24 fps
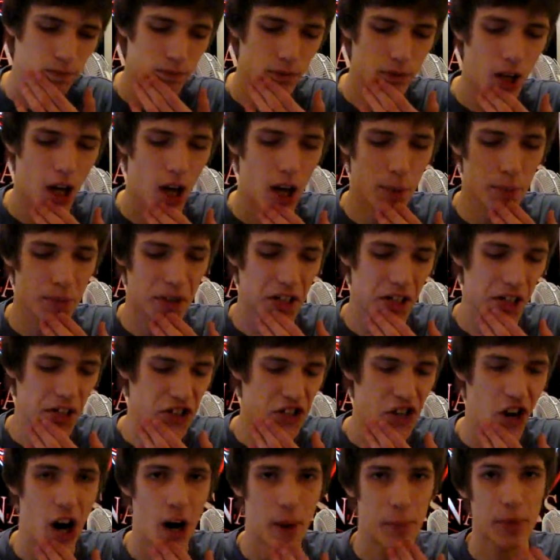Nami,
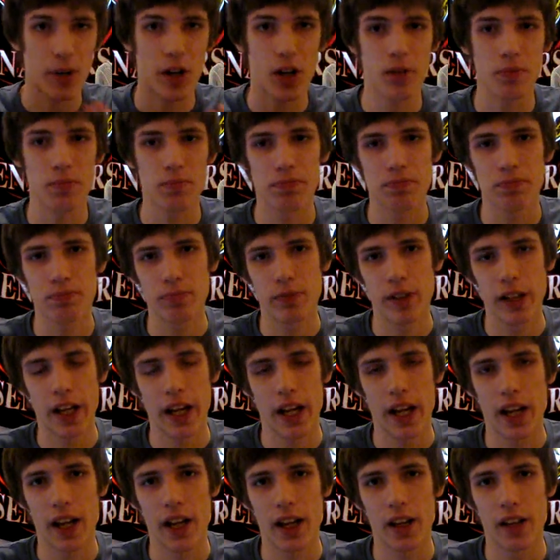Chopper,
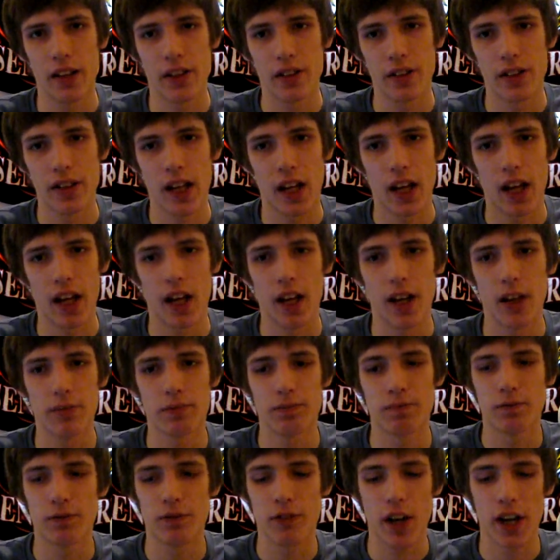and
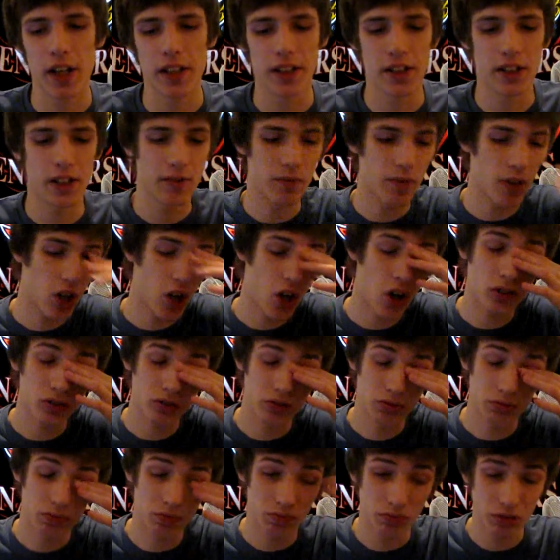Frankie, they're
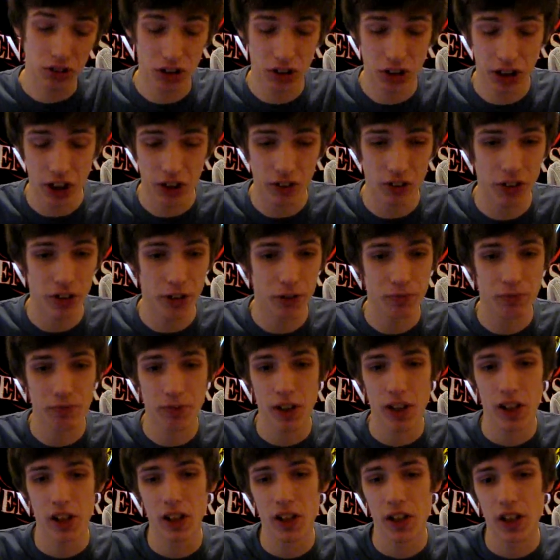all chilling.
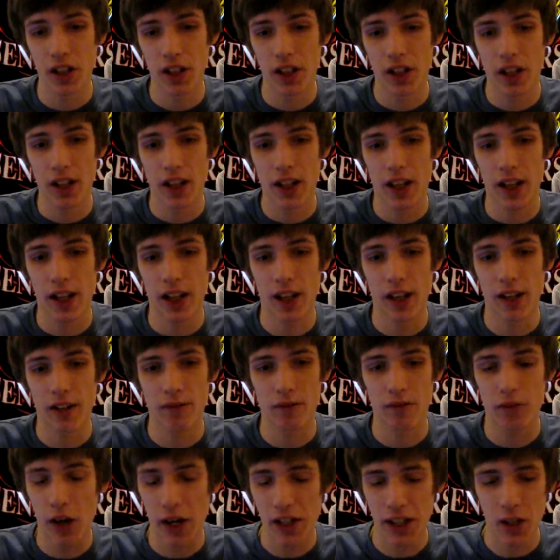And
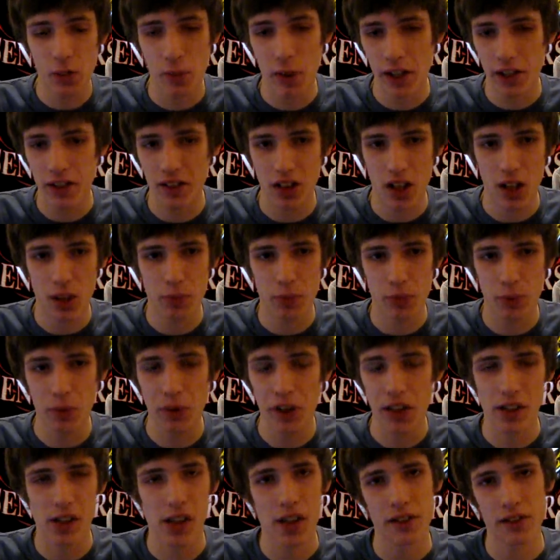Frankie wakes up and
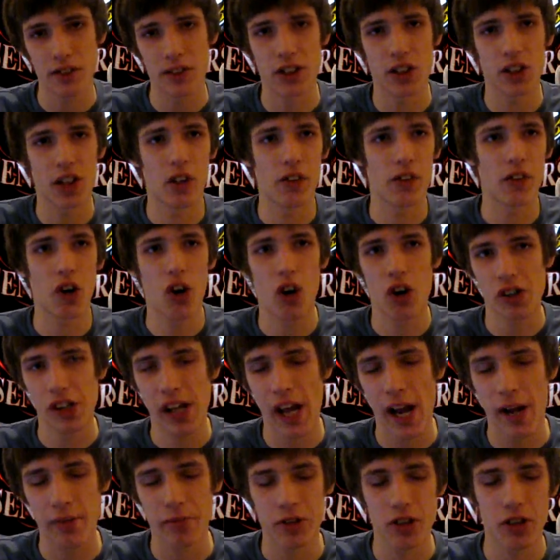realizes, you know, they're all
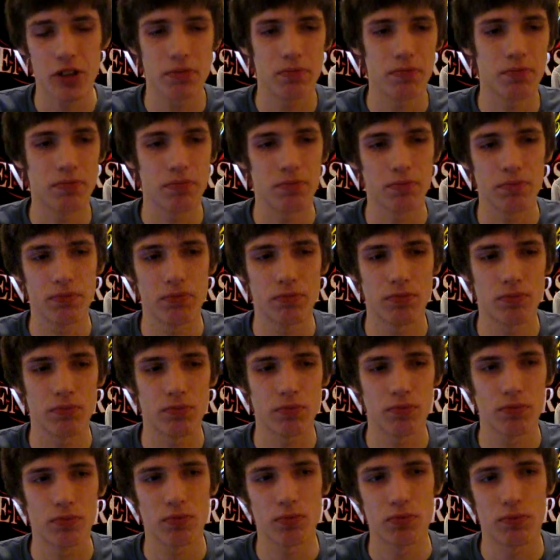captured.
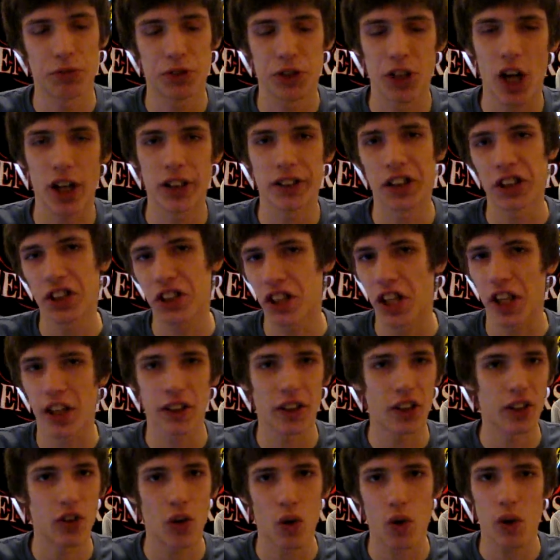Sanji's
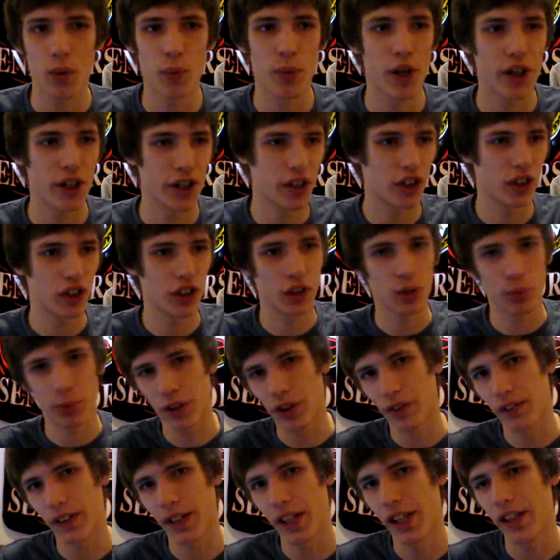kicking the door, making a little
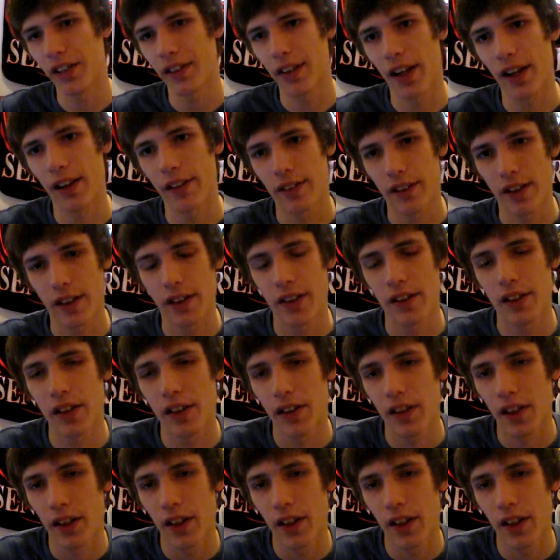bit of an indent in it.